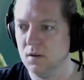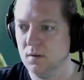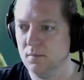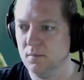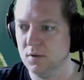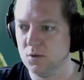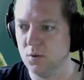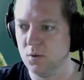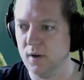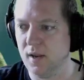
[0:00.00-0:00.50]

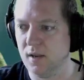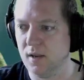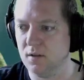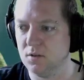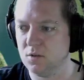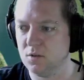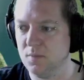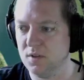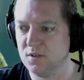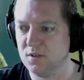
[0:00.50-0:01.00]
between
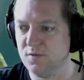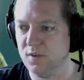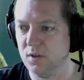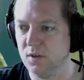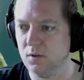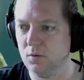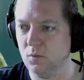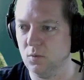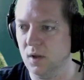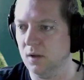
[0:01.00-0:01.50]

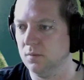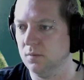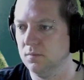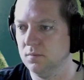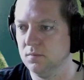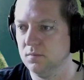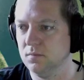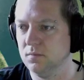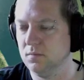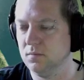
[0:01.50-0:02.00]
Smithsville, well,
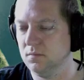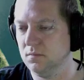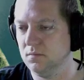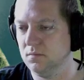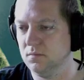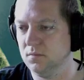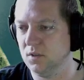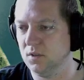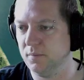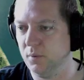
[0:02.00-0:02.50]

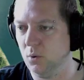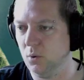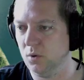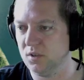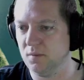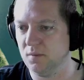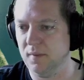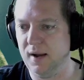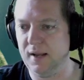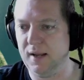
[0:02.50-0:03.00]
the Port
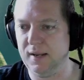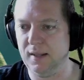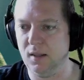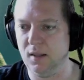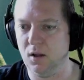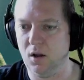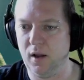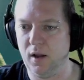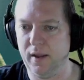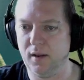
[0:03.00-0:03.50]
de Marly
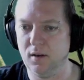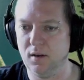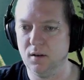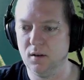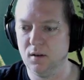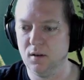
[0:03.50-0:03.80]
line,